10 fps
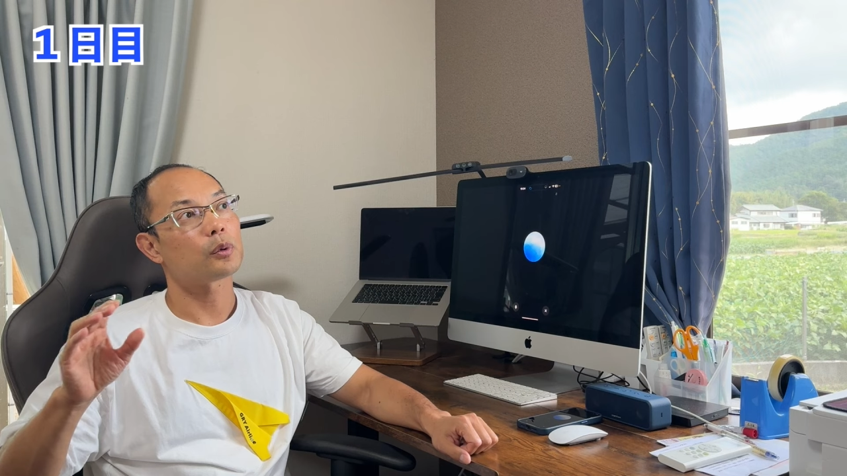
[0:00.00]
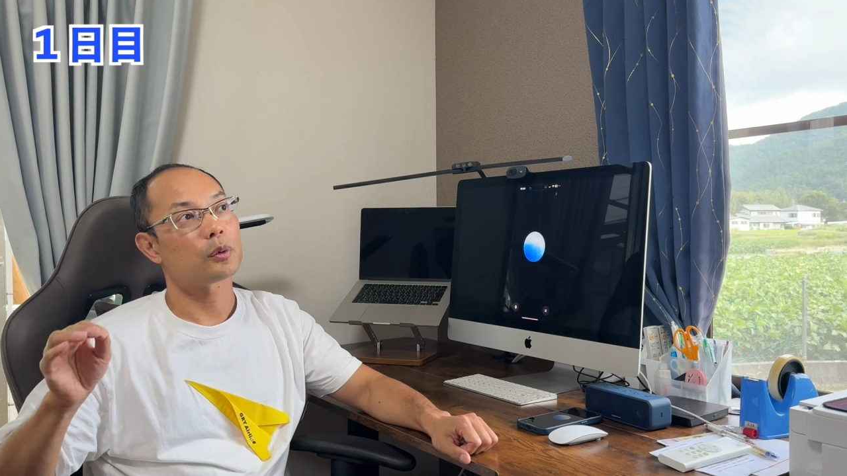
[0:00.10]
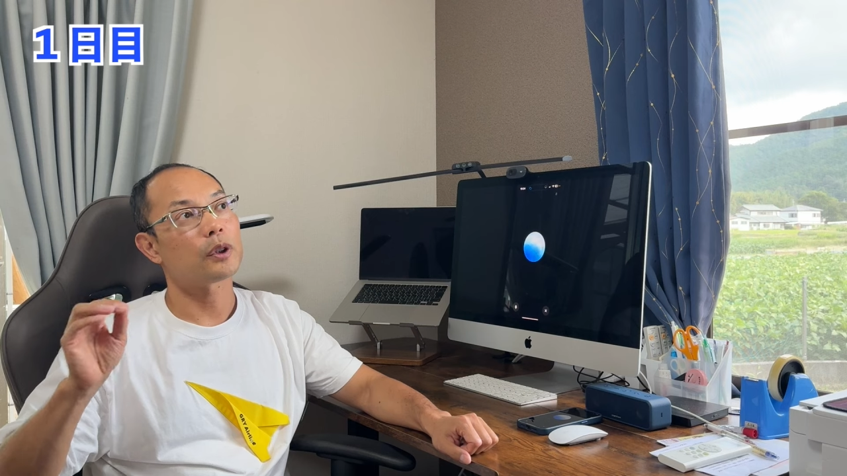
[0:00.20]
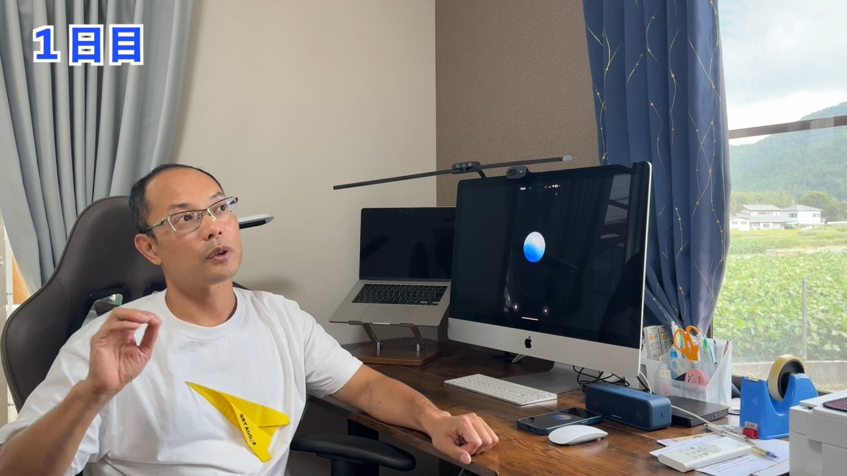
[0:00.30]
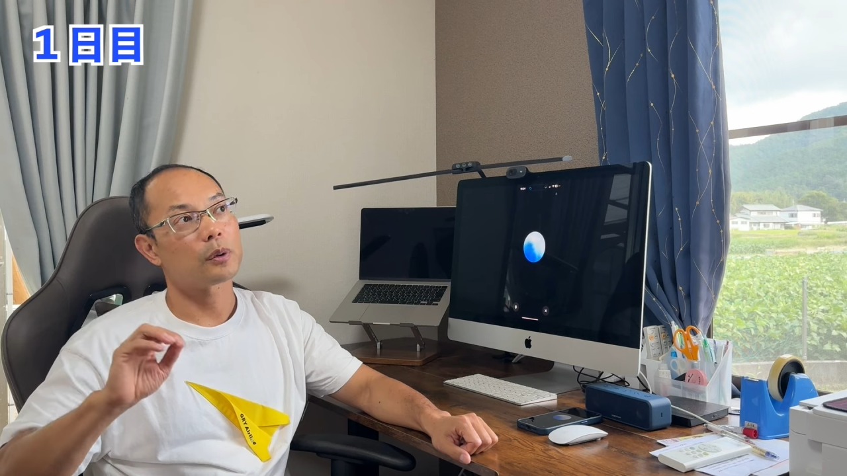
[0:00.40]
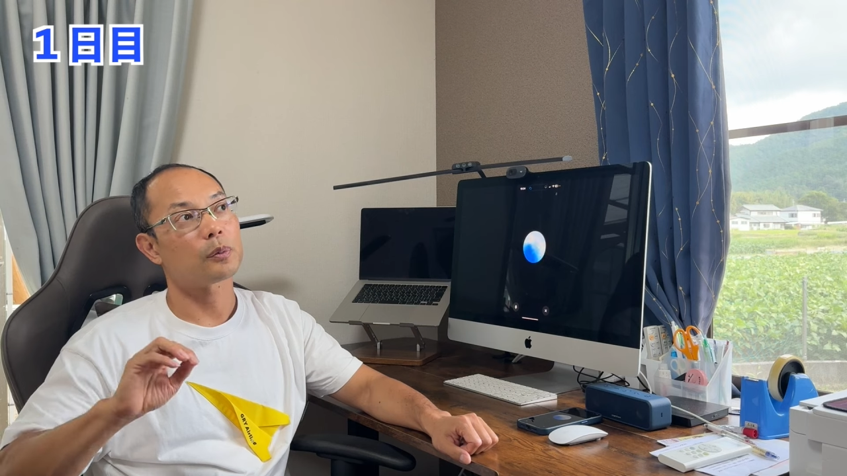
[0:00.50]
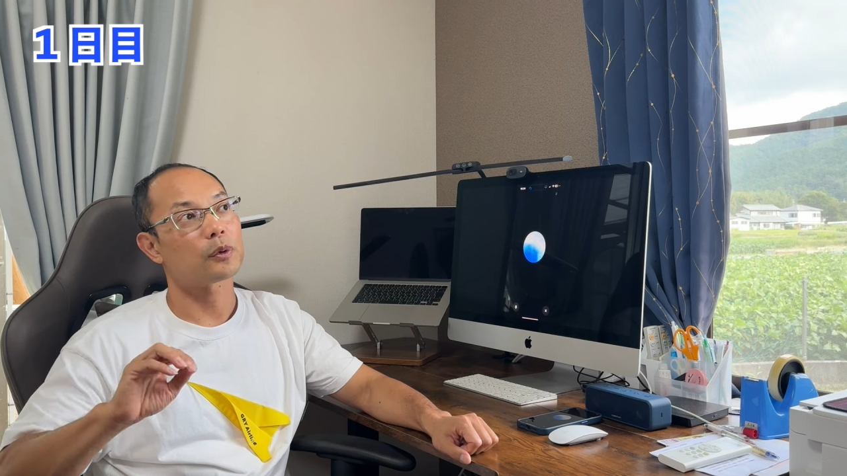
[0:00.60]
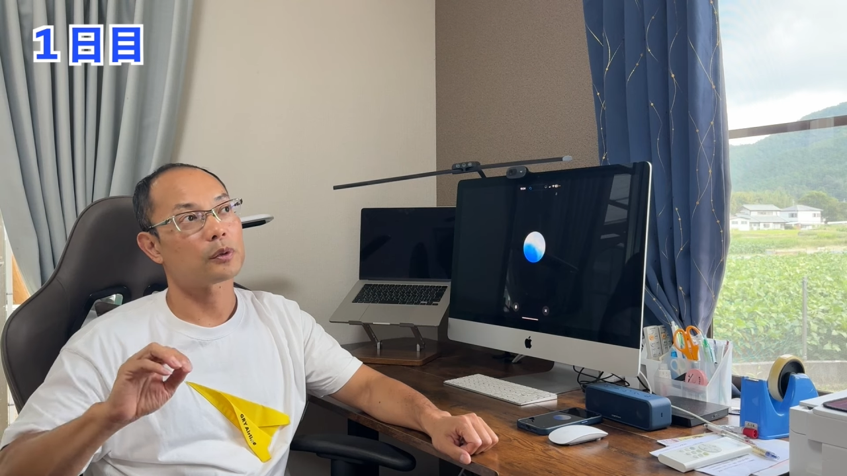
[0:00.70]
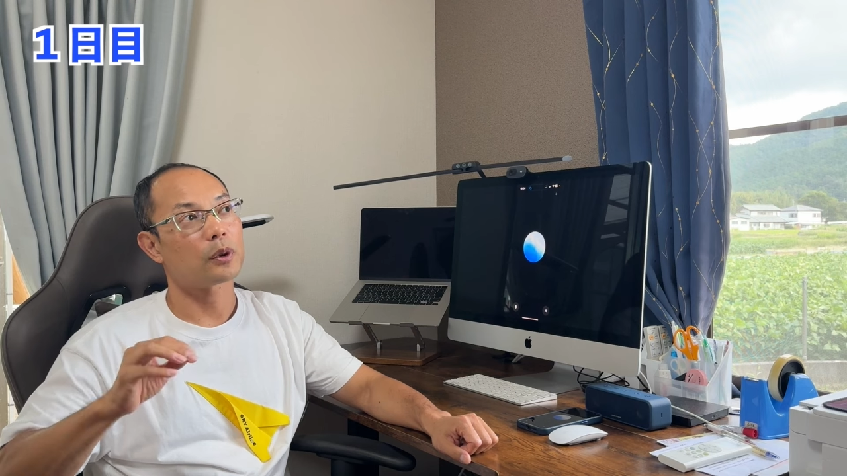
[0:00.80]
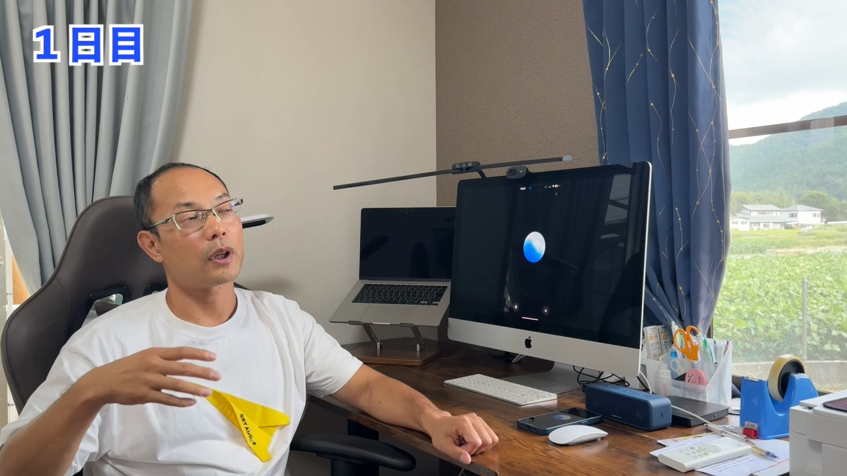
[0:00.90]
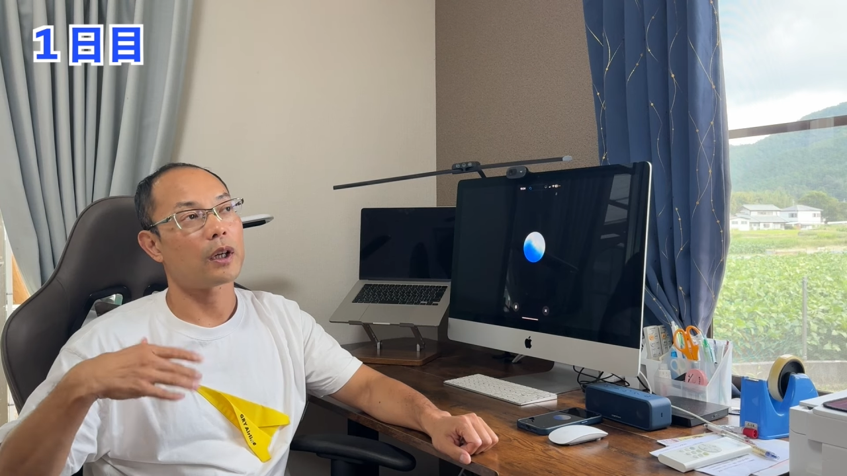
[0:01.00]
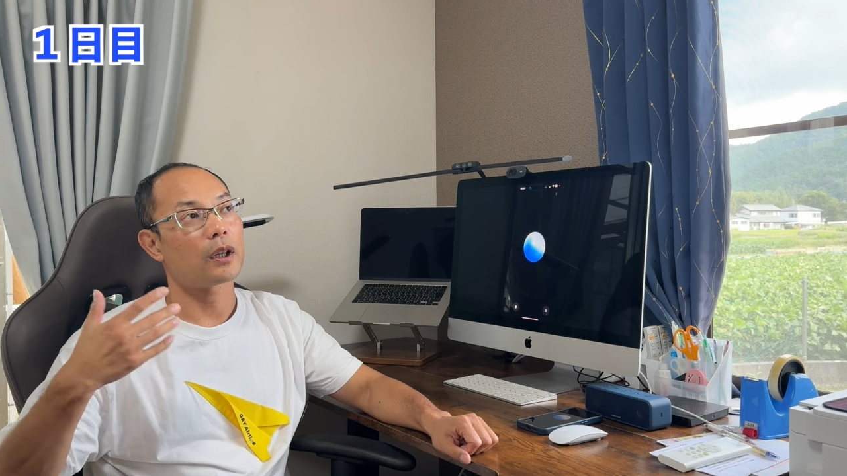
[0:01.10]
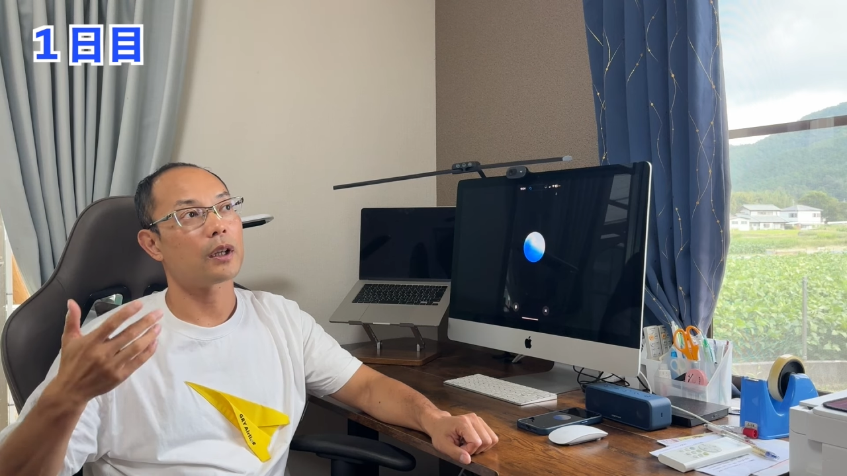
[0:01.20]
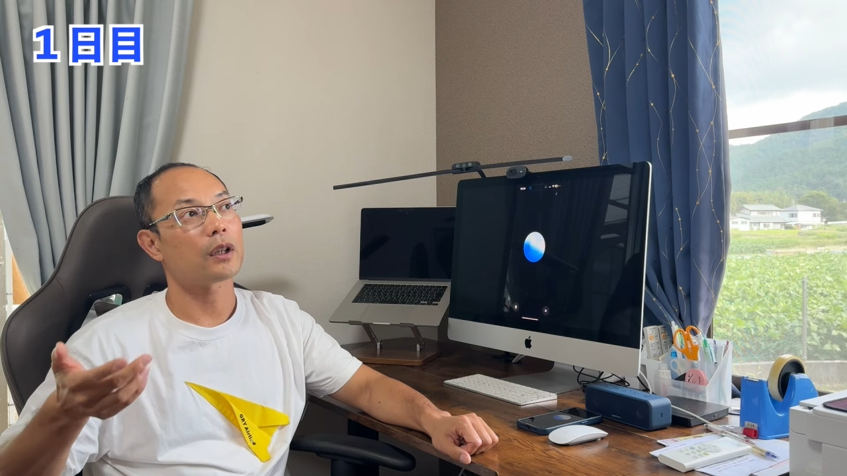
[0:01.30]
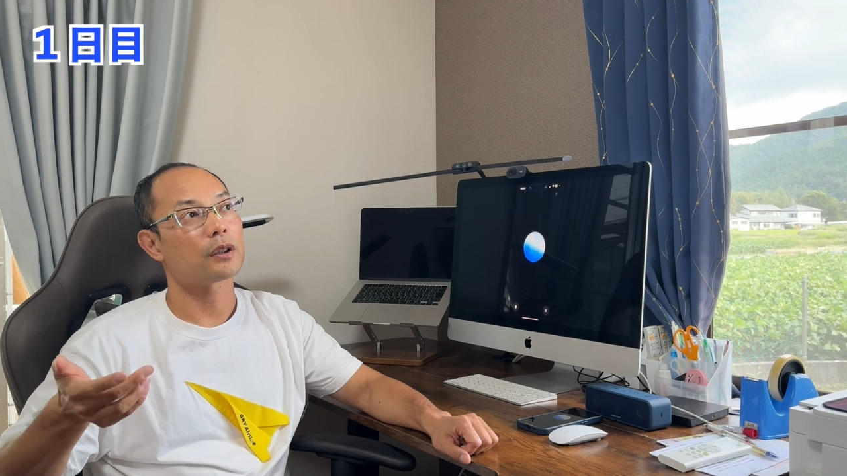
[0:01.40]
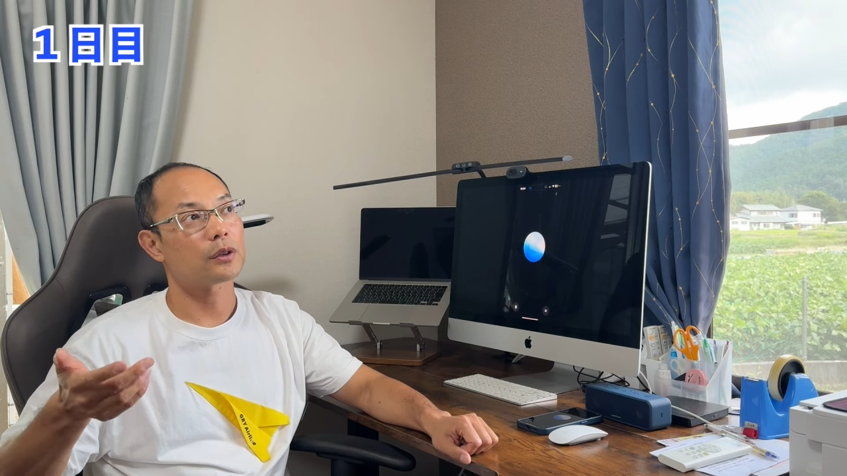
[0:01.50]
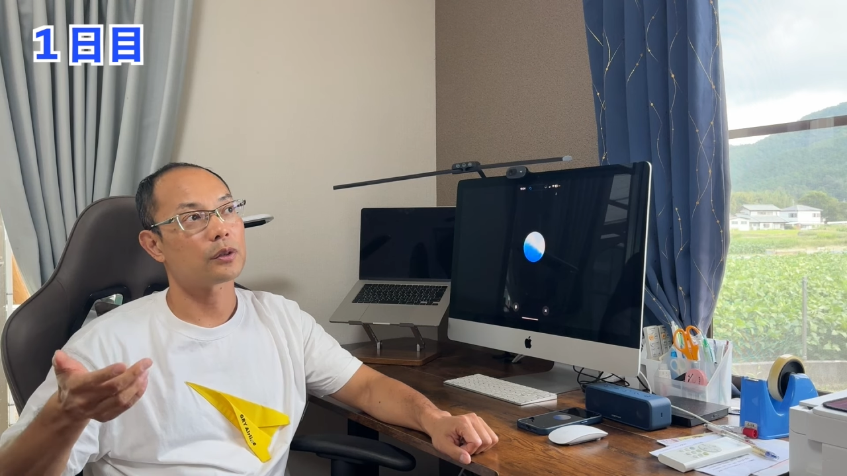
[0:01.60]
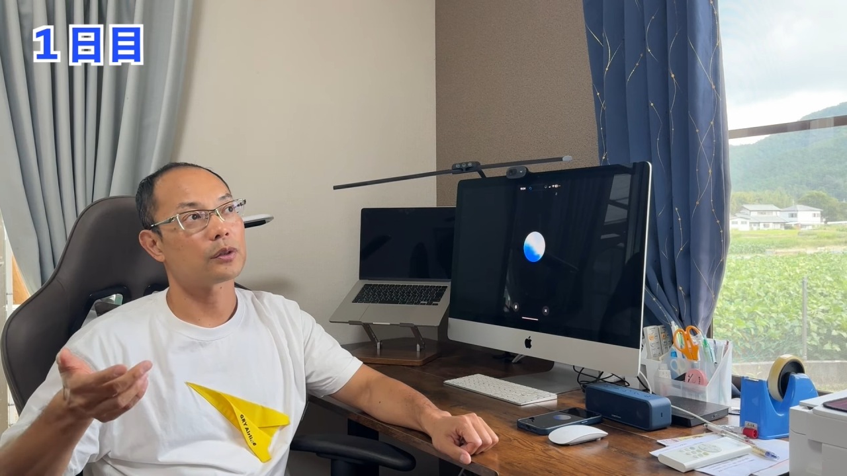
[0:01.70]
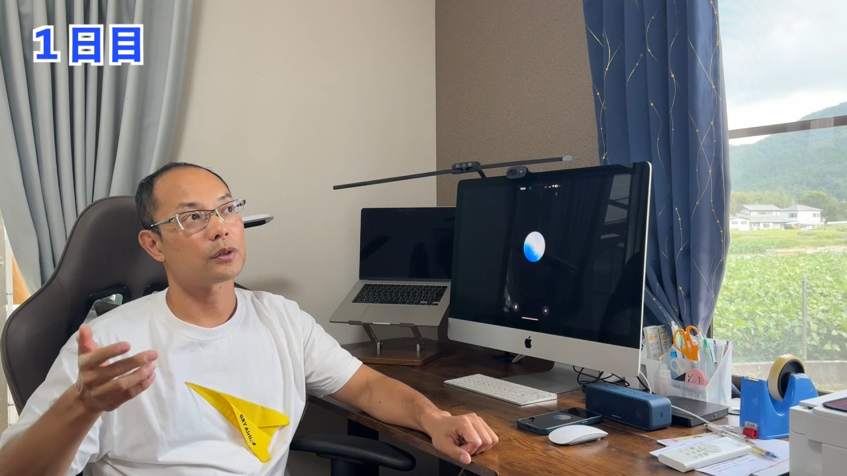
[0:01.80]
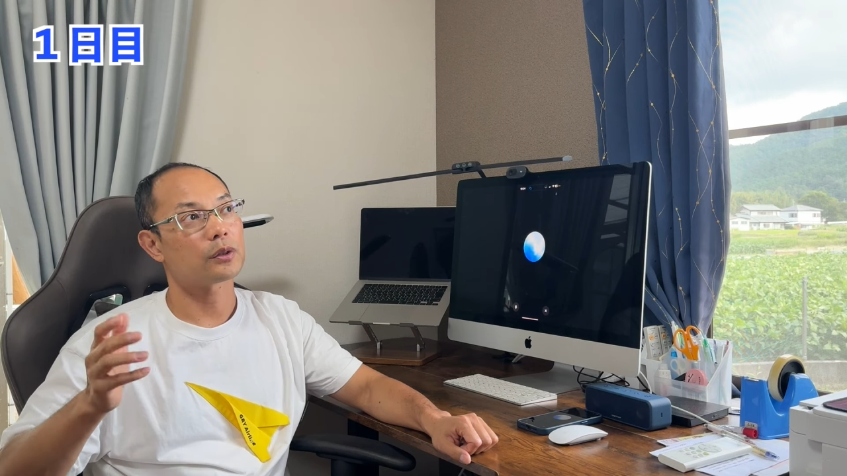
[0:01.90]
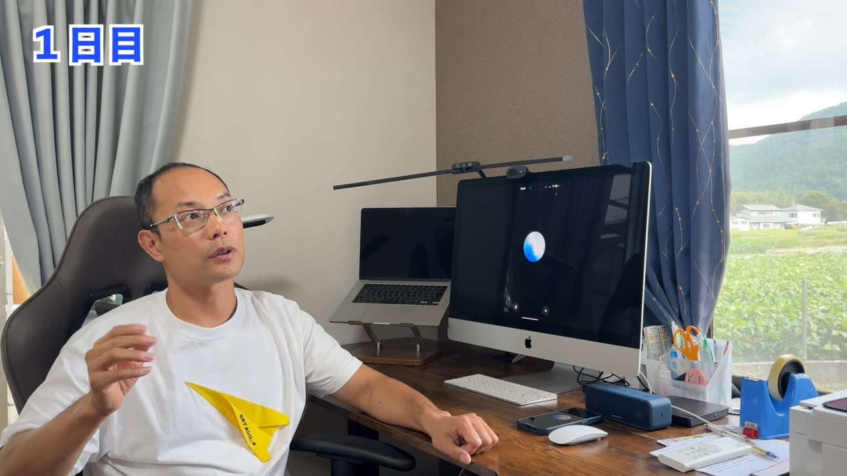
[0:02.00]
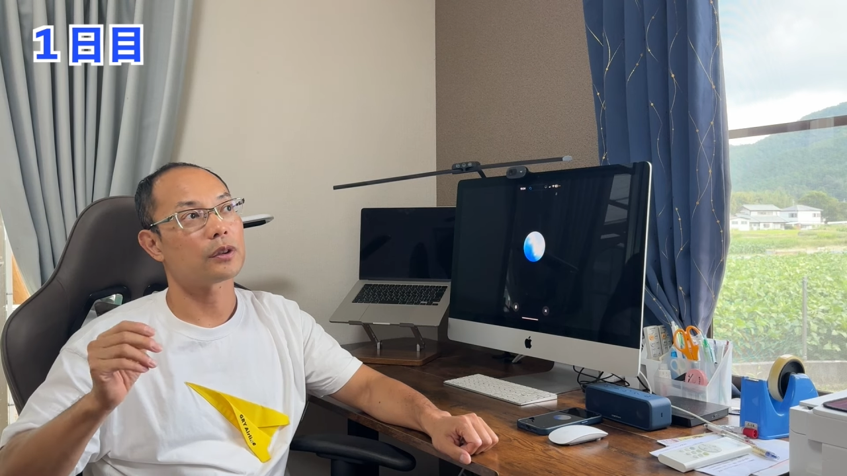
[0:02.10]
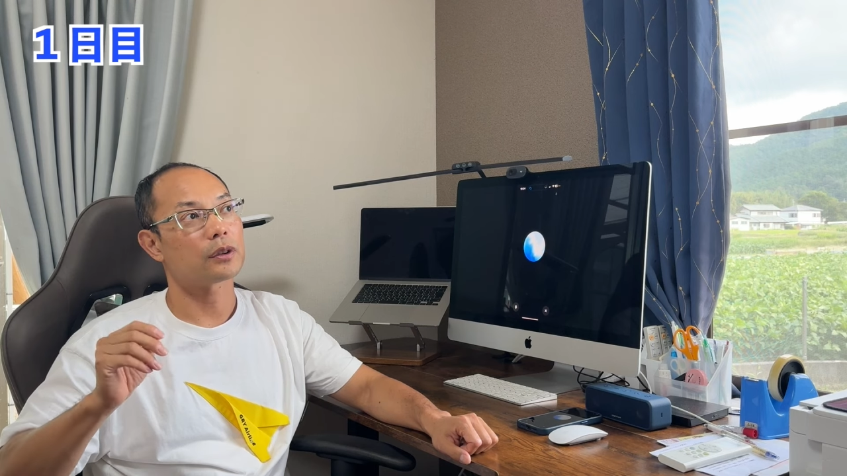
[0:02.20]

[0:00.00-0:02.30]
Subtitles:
so I chose this area.